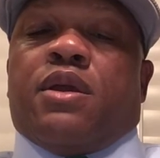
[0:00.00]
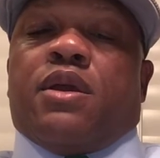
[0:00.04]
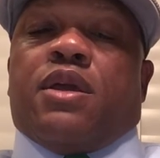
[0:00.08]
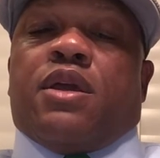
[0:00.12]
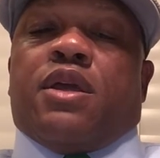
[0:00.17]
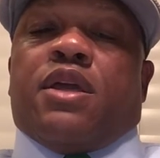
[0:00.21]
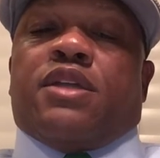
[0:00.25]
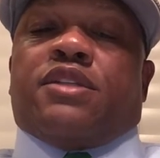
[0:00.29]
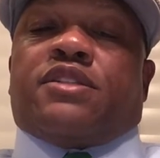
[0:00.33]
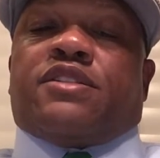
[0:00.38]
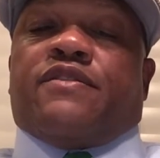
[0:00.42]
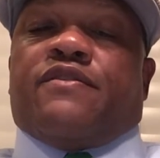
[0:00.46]

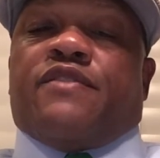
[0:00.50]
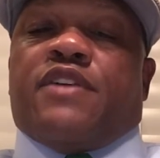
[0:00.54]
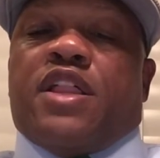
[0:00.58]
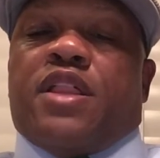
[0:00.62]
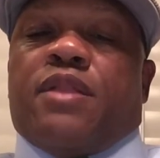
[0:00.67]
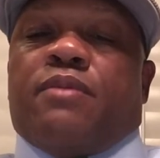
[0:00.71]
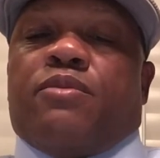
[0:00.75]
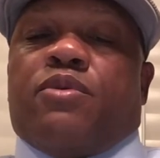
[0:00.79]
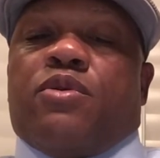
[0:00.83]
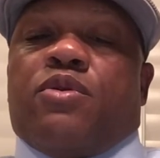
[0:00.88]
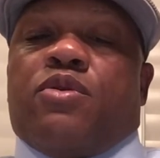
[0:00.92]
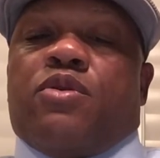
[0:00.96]
It's
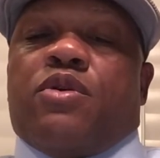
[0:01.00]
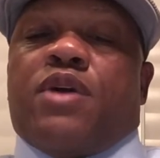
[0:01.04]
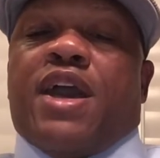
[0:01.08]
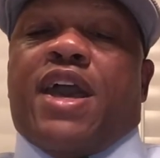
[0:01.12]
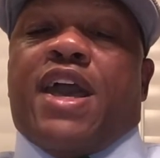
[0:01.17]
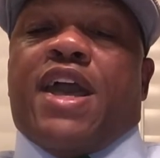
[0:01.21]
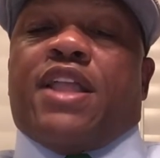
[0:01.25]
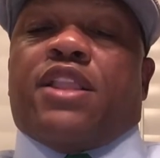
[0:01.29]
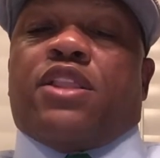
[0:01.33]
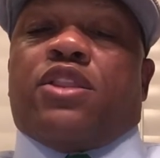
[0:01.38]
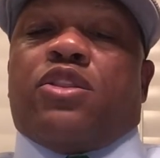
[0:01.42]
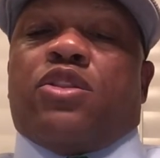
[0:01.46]
available
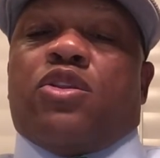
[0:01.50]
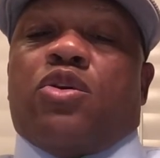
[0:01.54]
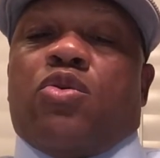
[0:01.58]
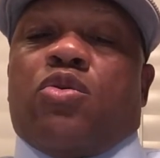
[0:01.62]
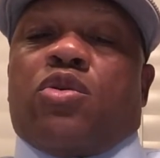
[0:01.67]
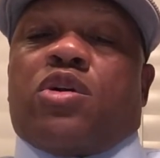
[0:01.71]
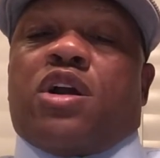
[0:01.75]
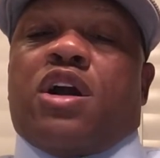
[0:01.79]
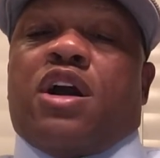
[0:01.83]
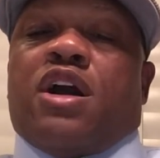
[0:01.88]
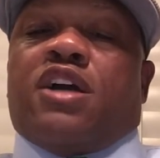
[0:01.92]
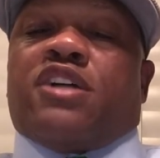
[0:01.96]
at no
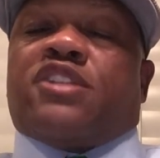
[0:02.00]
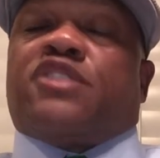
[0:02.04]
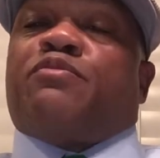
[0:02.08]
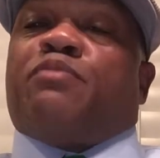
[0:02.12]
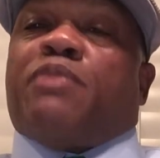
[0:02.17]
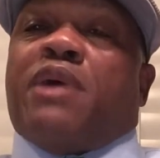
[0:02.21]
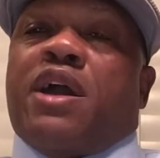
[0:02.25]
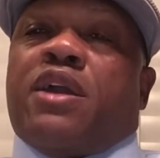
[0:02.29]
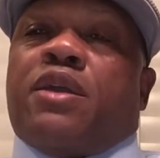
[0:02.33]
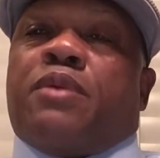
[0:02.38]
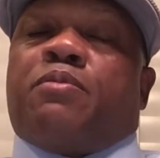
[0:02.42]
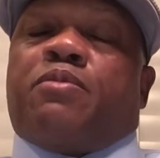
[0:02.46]
cost
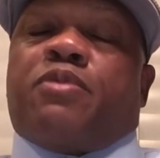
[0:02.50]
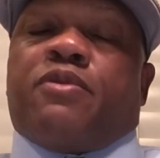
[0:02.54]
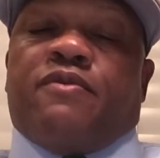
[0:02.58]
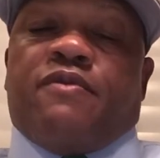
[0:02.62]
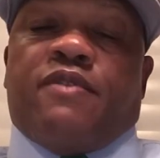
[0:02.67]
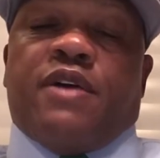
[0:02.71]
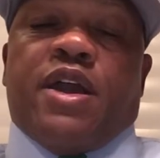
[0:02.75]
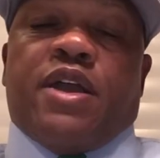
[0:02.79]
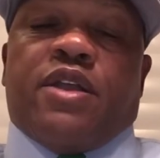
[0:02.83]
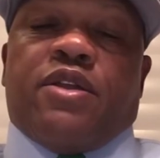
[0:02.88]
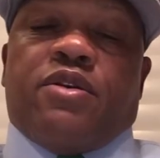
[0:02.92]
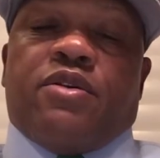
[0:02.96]
by your
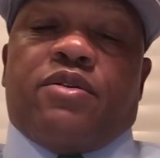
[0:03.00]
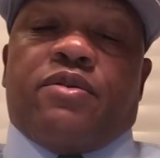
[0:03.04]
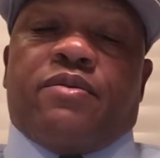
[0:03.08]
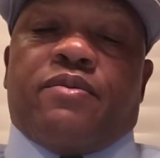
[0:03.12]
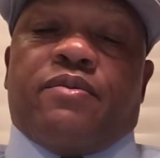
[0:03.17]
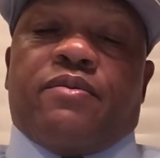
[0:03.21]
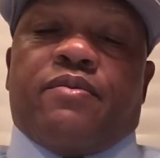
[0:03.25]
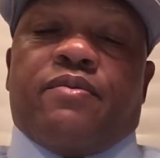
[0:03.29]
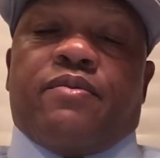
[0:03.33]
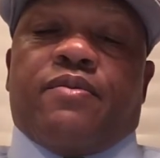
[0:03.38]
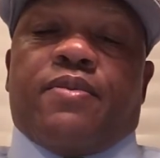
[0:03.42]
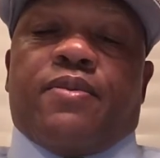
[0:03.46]
provider.
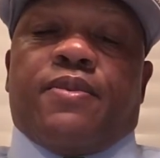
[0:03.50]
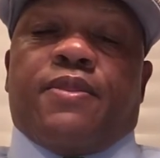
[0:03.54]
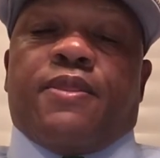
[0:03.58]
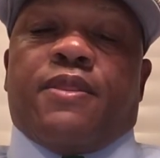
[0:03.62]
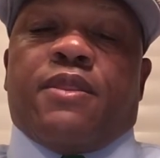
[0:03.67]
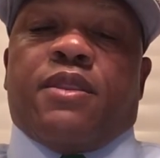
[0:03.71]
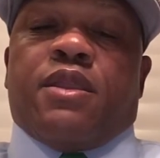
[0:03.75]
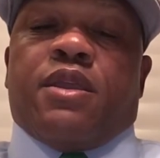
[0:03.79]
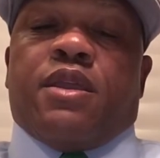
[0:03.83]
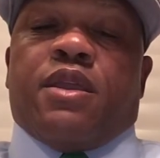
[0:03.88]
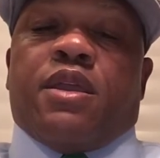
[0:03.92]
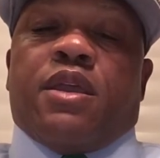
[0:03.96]

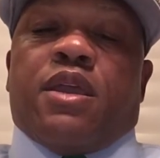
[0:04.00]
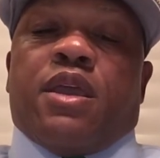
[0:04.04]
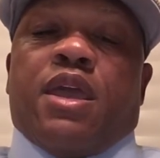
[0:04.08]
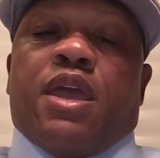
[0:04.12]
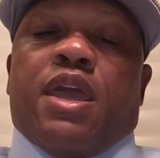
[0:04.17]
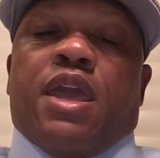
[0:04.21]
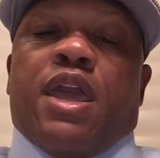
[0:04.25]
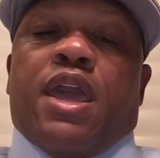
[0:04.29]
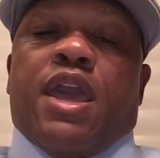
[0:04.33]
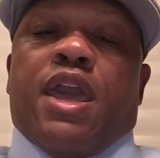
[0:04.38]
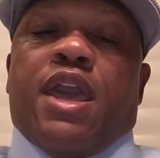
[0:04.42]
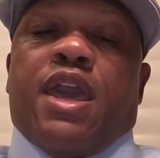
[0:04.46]

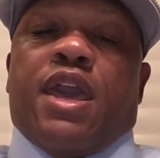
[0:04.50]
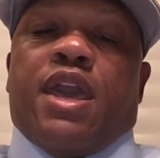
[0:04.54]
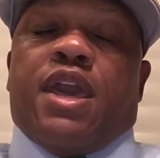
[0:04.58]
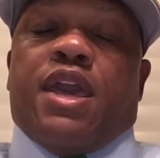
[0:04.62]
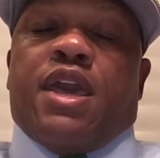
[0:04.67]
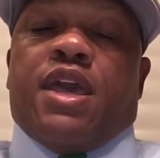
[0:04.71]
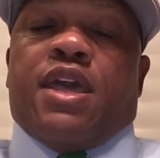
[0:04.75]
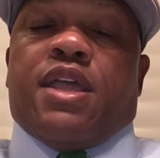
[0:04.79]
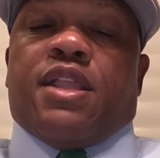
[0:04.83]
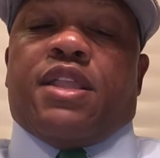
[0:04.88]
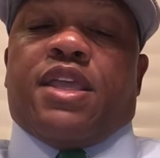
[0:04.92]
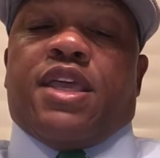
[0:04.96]

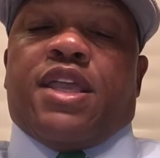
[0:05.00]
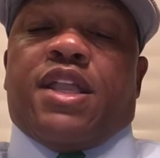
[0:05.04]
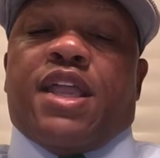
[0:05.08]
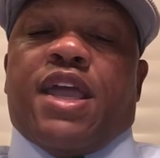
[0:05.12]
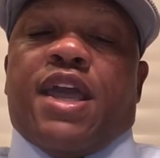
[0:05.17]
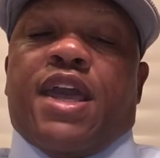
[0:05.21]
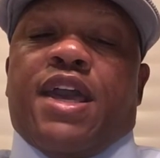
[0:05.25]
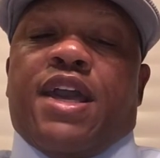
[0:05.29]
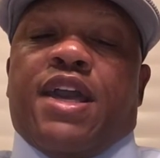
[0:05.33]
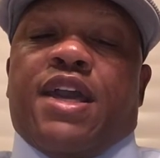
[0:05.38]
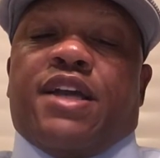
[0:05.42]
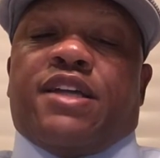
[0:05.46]
And it
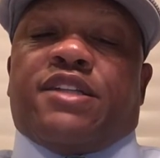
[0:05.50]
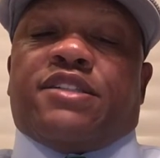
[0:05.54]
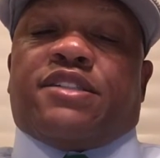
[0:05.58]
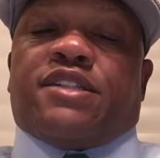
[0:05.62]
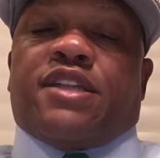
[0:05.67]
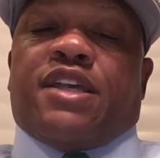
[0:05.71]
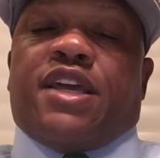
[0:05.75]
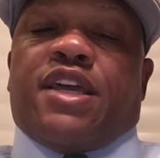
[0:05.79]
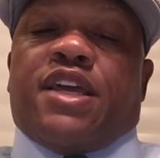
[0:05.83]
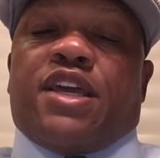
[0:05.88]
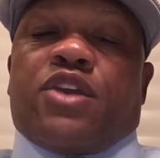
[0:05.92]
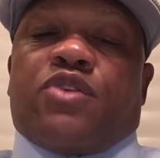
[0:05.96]
has
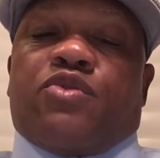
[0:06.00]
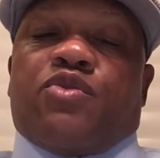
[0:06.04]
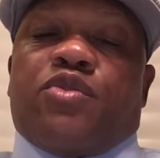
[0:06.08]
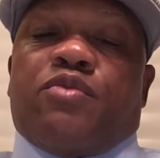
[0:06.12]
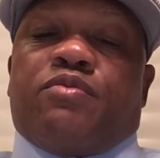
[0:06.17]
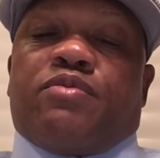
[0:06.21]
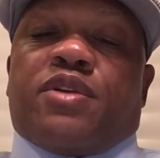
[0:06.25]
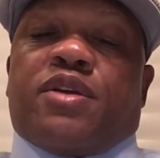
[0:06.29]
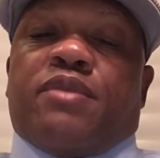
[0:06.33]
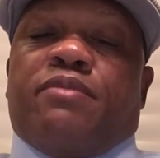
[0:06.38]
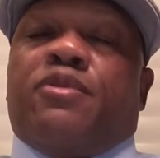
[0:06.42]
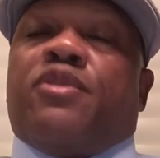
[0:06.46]
a
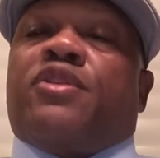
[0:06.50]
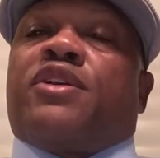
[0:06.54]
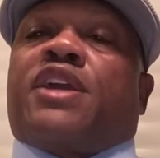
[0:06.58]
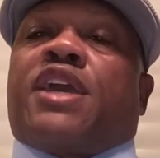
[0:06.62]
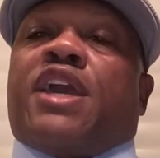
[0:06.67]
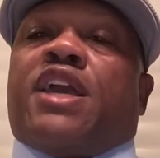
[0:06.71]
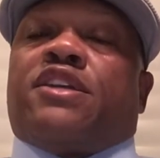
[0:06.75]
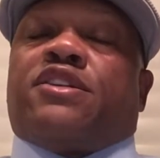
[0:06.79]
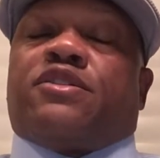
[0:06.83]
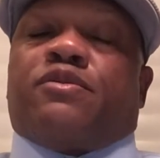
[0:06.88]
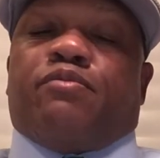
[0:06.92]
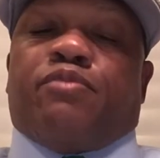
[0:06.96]
group
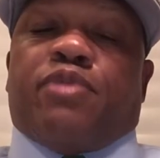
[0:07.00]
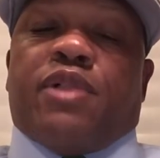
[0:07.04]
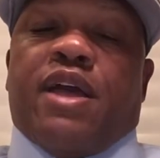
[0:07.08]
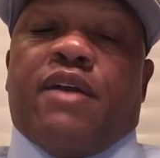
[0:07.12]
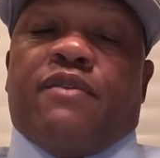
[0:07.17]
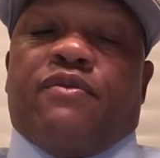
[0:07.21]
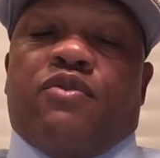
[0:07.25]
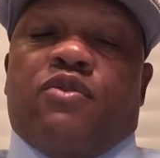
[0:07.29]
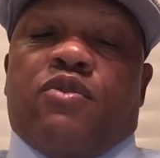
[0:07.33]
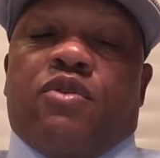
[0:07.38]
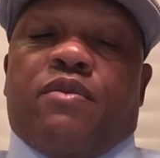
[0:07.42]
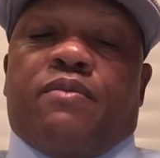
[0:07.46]
communication
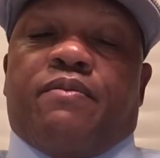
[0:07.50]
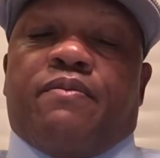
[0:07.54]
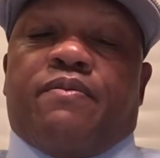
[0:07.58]
platform.